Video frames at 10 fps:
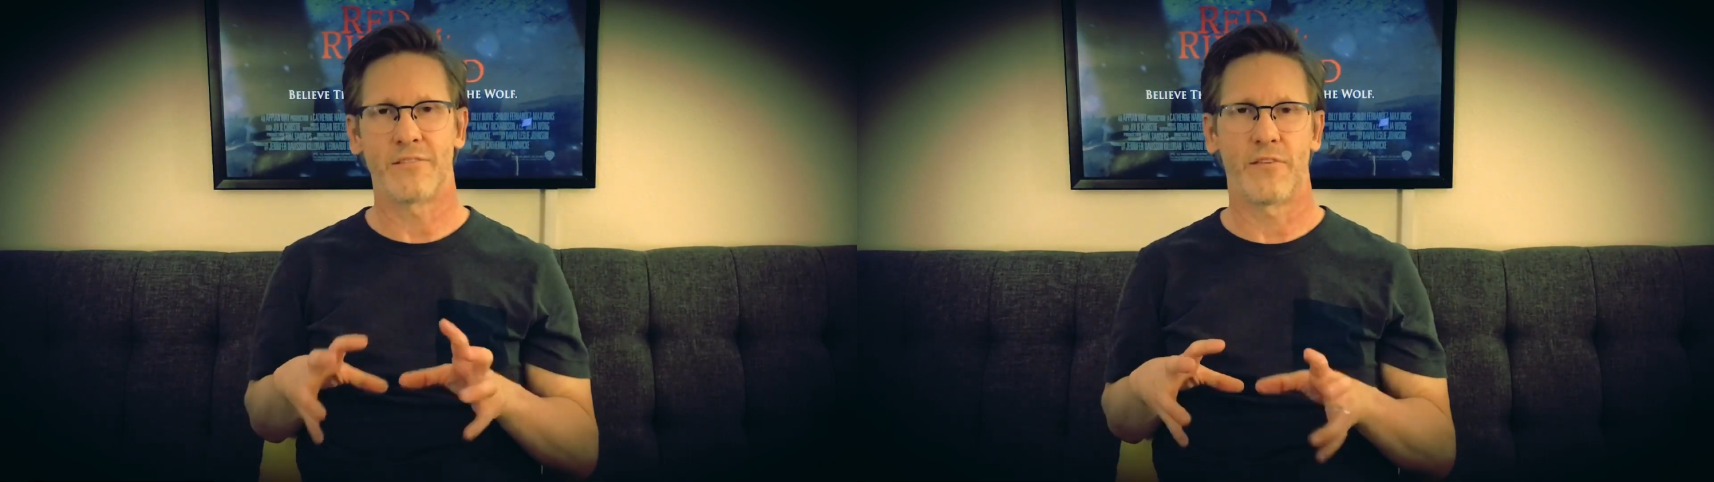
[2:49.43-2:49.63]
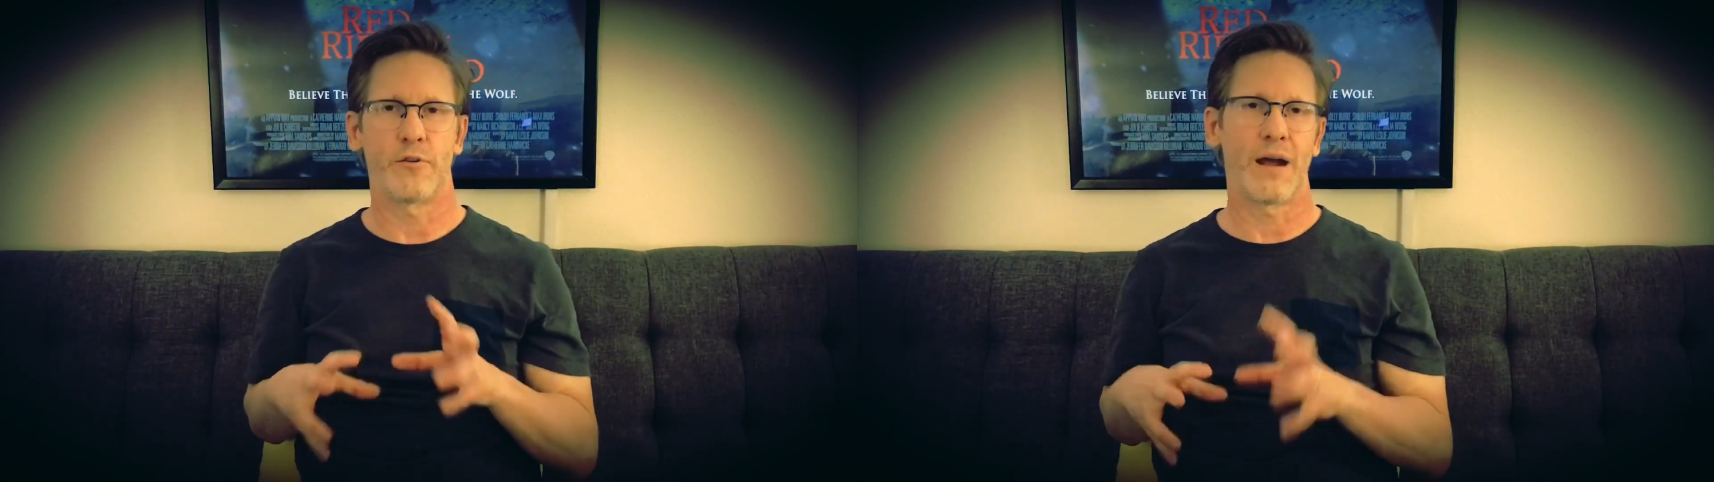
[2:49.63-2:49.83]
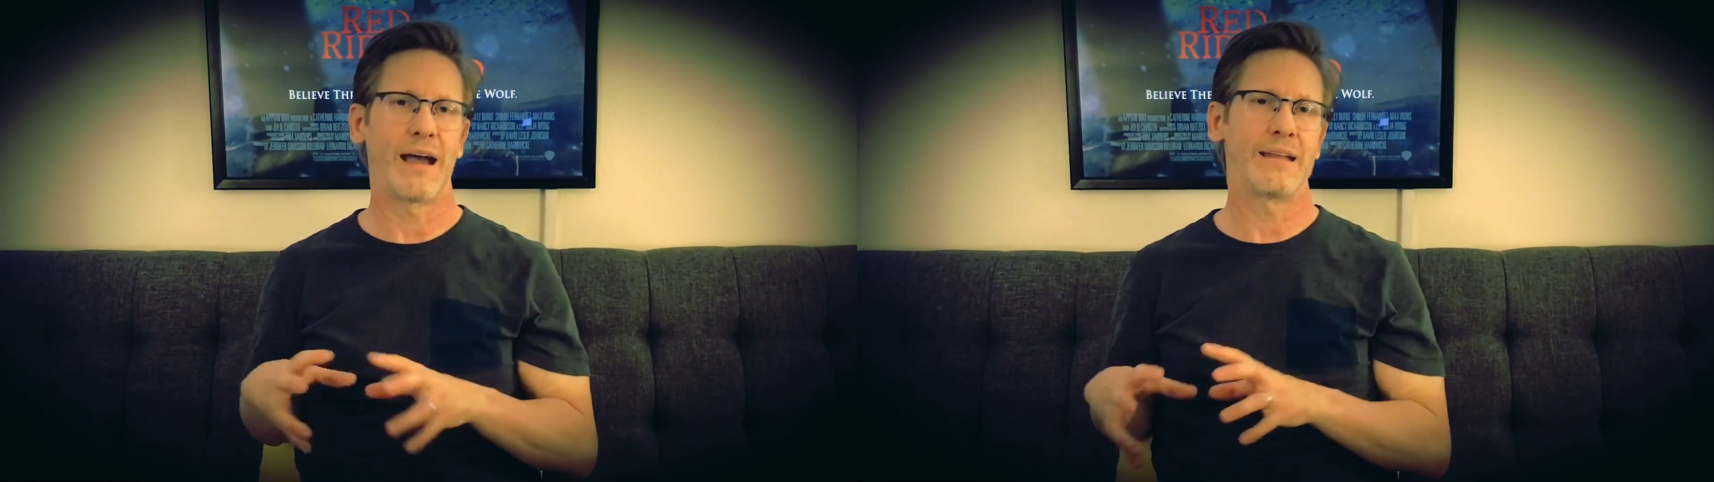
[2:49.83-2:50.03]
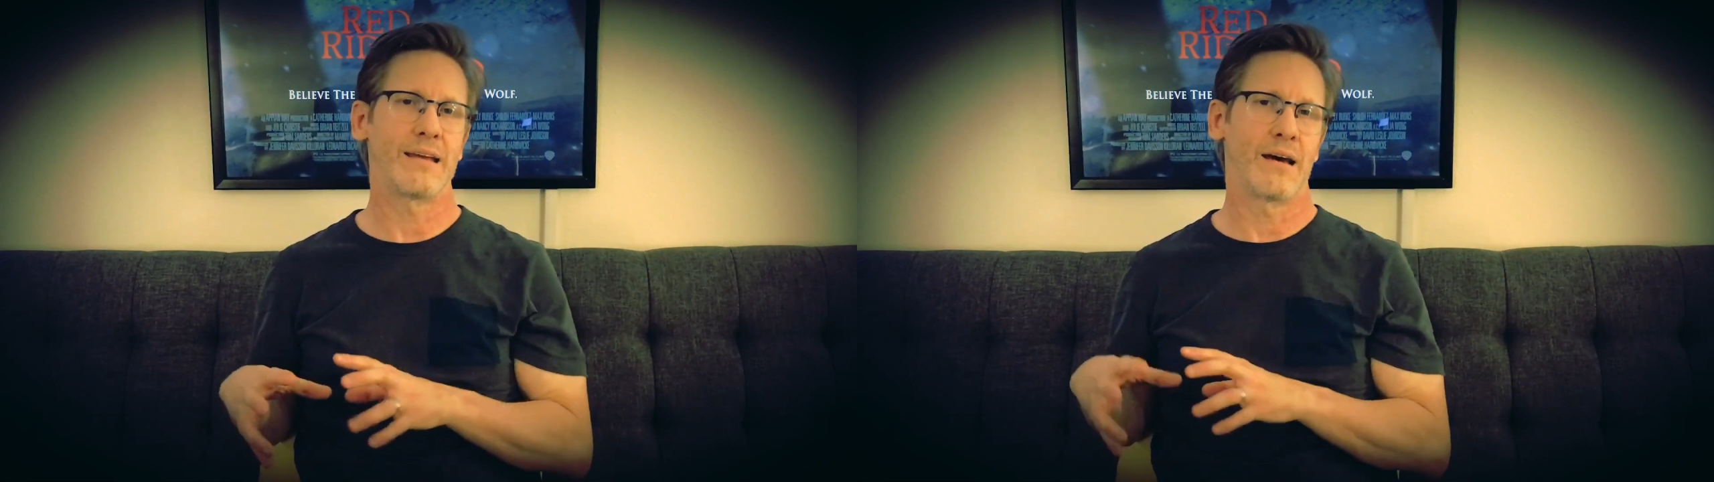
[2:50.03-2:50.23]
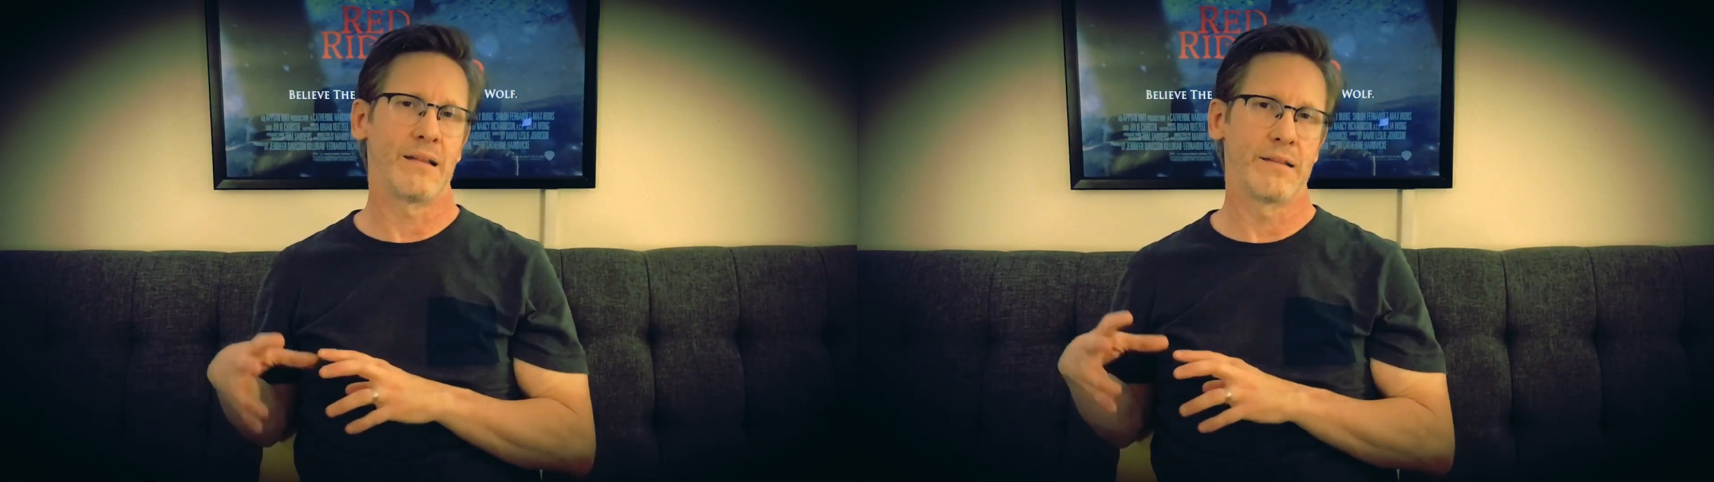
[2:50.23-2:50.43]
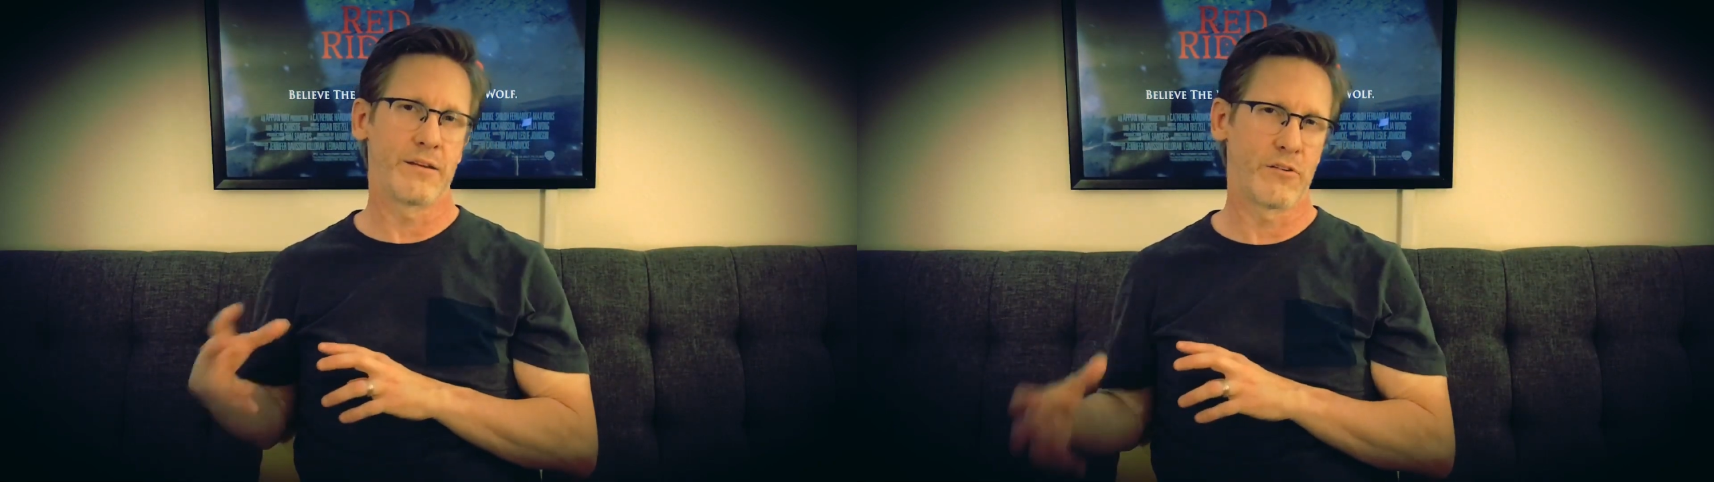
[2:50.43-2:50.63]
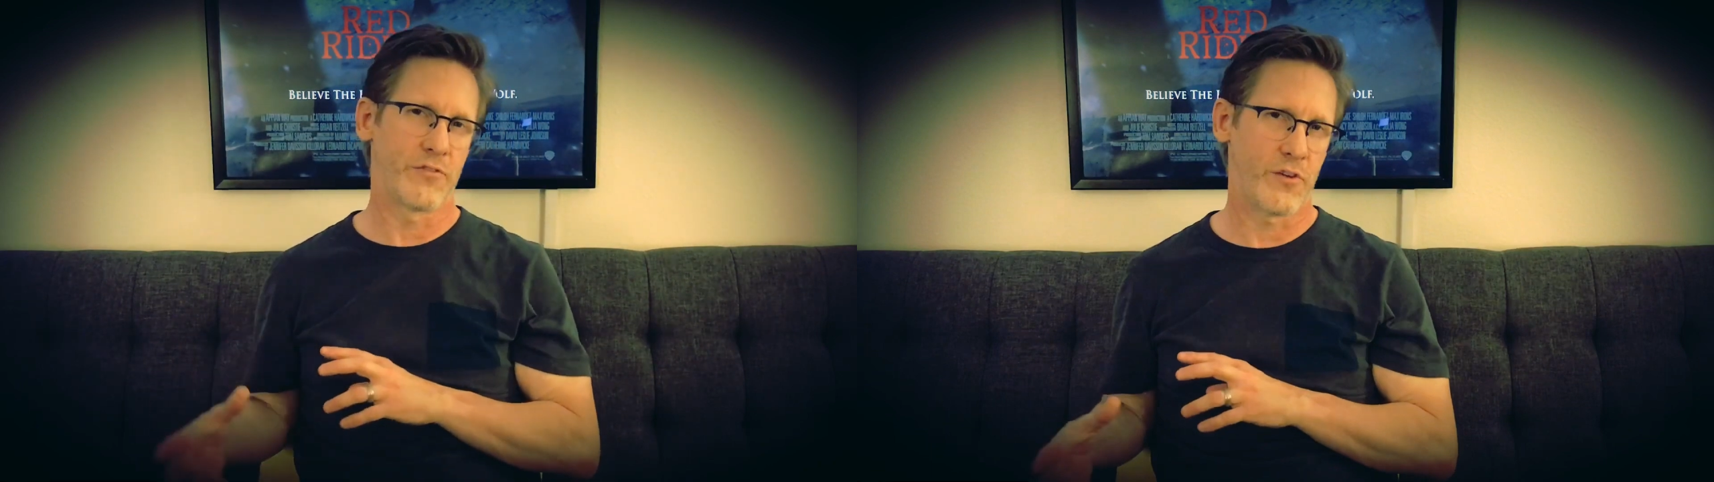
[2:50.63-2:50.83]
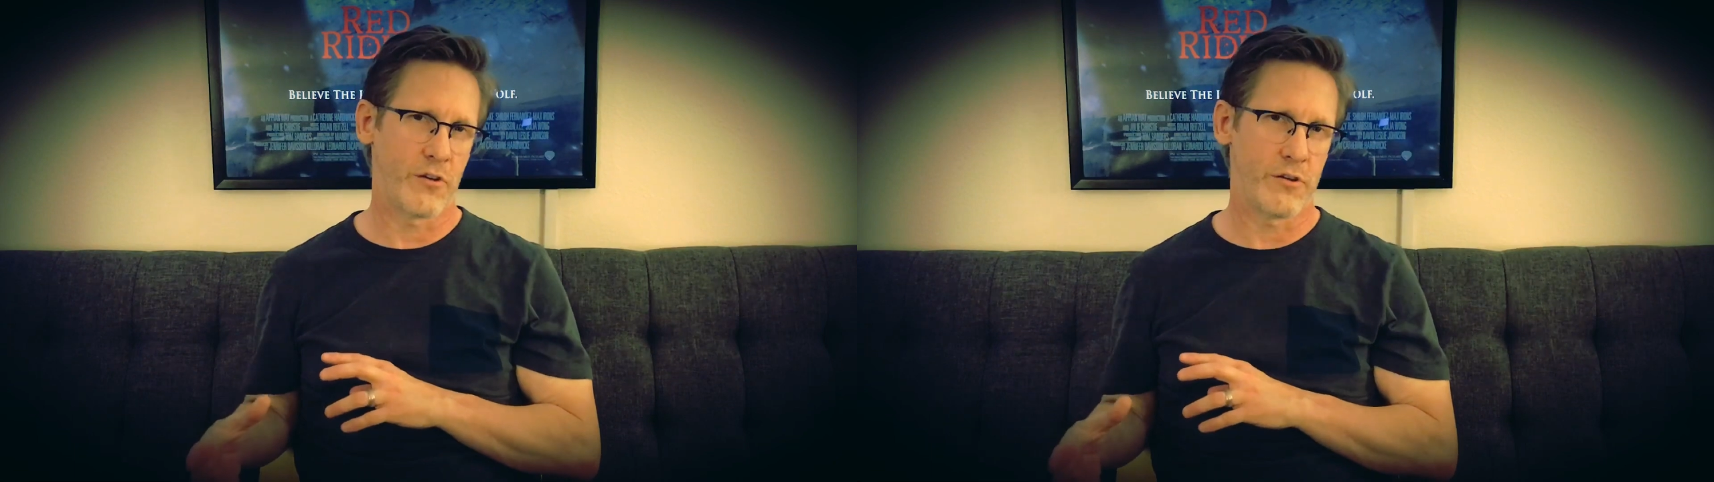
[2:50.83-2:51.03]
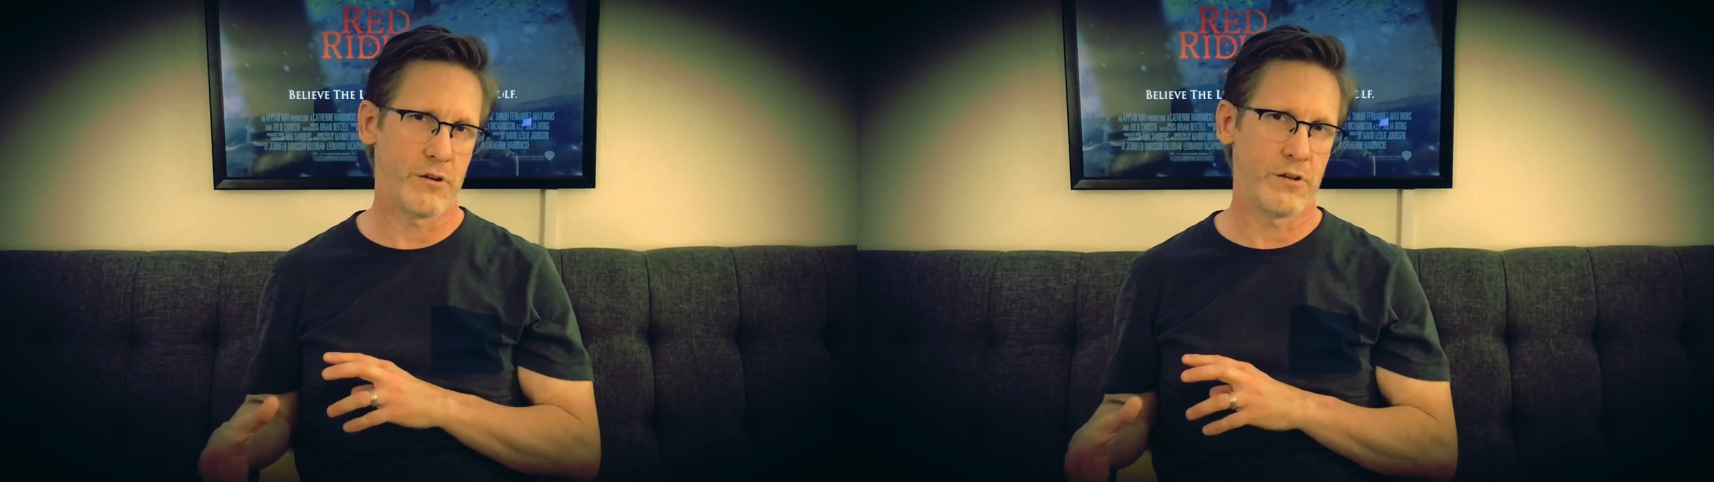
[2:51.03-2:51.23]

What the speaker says: variety a little further,